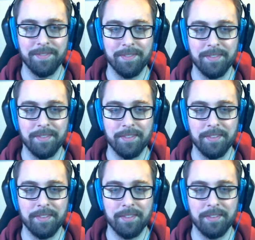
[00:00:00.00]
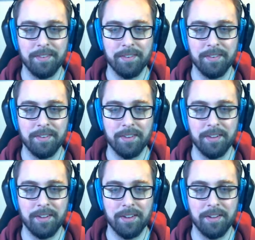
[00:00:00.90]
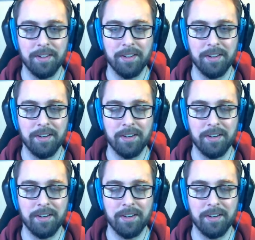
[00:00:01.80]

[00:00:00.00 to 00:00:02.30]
[no speech]